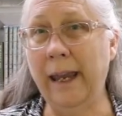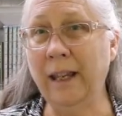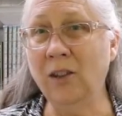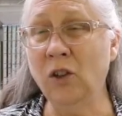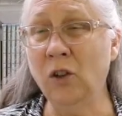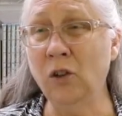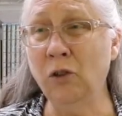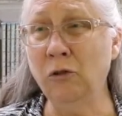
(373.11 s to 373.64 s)
he
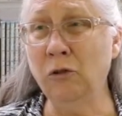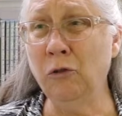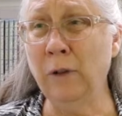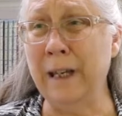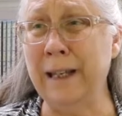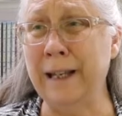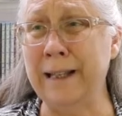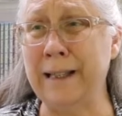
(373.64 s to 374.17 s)
turned
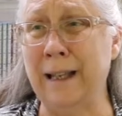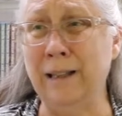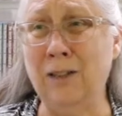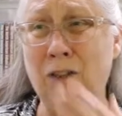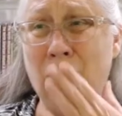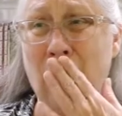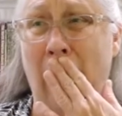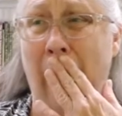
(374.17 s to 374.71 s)
green. I said,
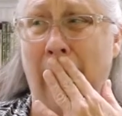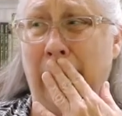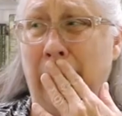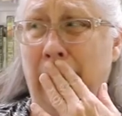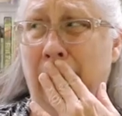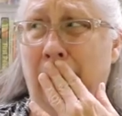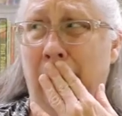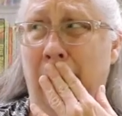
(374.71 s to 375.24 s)
Jack,